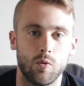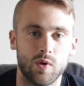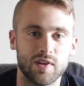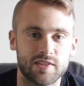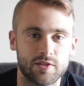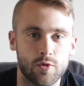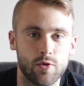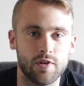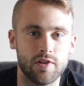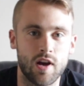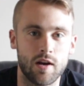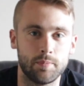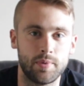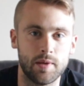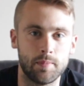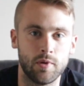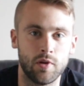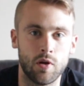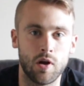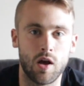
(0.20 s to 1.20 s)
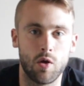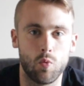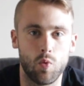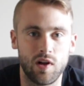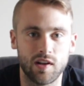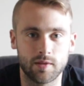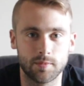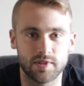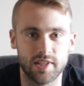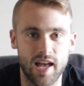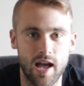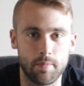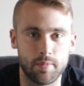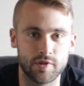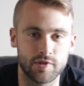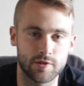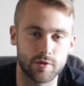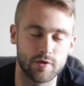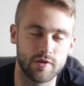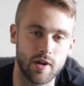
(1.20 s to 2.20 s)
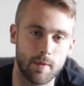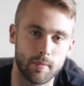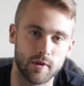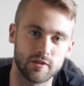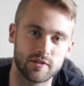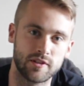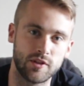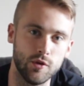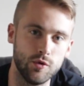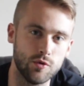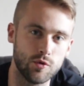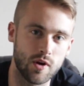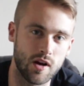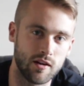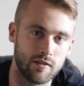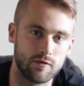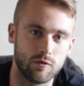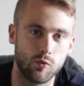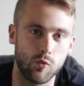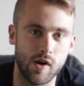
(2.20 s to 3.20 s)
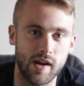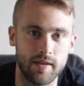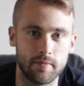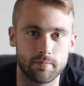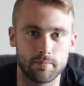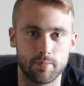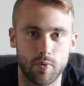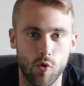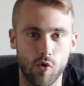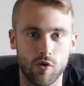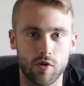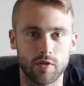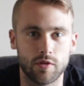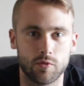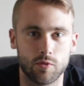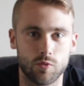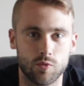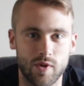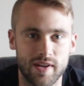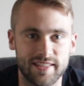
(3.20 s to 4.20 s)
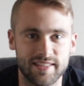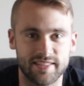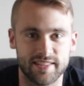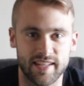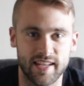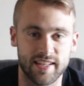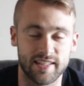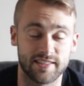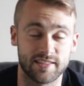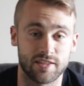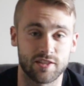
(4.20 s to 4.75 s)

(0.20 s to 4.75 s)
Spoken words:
What's going on, people, and welcome to episode number 2 of Whiteboard Wednesdays,